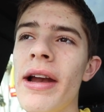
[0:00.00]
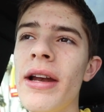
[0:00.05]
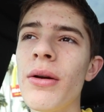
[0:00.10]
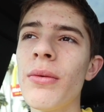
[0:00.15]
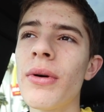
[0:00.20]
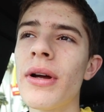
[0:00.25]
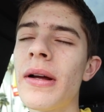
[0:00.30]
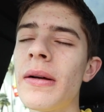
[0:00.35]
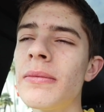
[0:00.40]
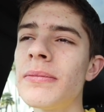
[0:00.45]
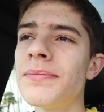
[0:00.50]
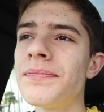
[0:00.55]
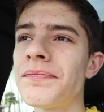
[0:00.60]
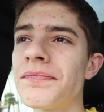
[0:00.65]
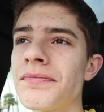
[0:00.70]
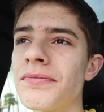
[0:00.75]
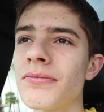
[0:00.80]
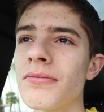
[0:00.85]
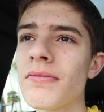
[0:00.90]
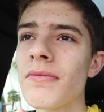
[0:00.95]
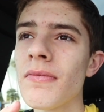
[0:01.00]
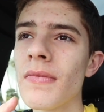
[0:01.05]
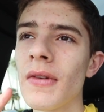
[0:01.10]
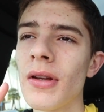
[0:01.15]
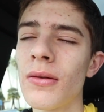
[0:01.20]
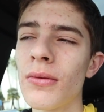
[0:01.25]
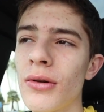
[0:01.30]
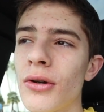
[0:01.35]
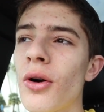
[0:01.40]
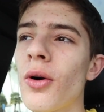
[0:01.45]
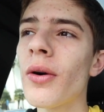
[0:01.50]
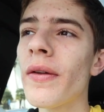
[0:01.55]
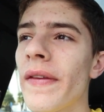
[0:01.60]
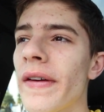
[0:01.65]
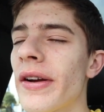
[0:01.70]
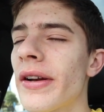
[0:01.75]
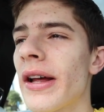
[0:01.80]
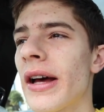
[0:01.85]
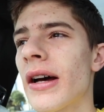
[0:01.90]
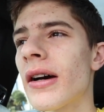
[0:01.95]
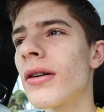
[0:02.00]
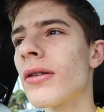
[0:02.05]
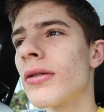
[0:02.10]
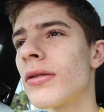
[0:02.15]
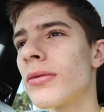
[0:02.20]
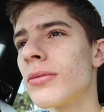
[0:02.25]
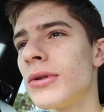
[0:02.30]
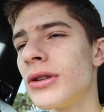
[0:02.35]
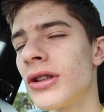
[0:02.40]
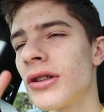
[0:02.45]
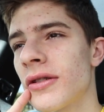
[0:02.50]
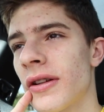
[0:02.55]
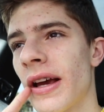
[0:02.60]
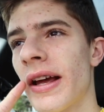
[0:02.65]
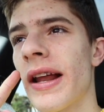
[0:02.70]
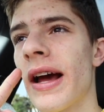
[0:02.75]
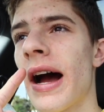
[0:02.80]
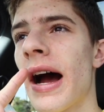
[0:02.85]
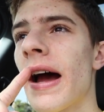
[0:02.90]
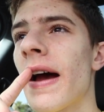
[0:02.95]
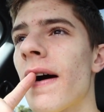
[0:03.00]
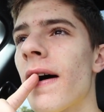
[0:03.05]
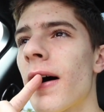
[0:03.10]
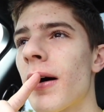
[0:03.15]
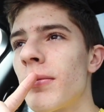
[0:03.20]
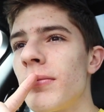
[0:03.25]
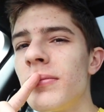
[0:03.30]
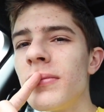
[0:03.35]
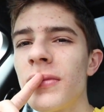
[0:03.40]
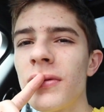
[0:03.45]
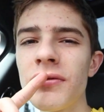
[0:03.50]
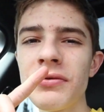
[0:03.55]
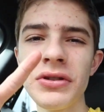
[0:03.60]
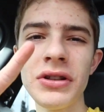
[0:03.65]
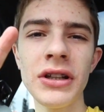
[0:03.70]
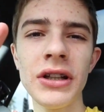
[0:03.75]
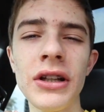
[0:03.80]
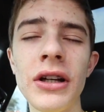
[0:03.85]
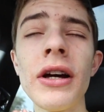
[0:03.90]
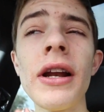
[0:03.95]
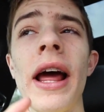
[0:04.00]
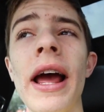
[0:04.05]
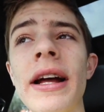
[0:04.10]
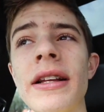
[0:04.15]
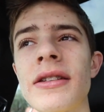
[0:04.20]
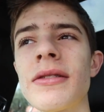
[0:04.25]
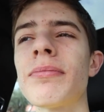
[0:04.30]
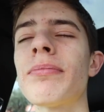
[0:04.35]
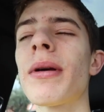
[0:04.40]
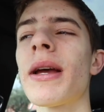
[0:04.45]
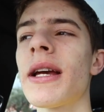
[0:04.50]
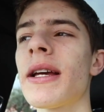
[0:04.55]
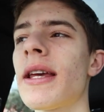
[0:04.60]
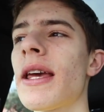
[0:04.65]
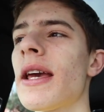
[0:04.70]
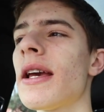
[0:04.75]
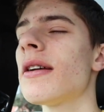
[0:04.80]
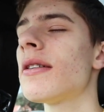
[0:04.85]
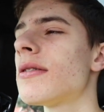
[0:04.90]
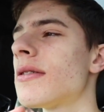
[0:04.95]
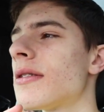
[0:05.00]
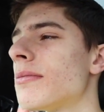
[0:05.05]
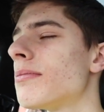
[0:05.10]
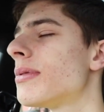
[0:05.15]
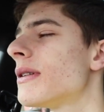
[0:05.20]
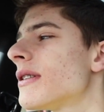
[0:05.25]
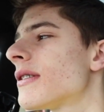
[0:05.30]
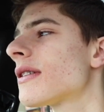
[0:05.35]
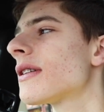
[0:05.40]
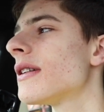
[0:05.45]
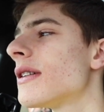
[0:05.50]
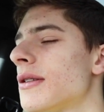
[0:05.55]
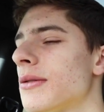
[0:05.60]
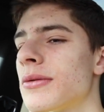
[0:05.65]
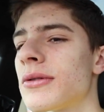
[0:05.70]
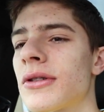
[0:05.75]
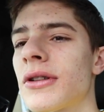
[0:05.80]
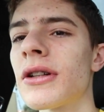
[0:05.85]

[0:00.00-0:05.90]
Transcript: anyway, go in there now. Just ate at IHOP. Really good. I had some pancakes and biscuits. It was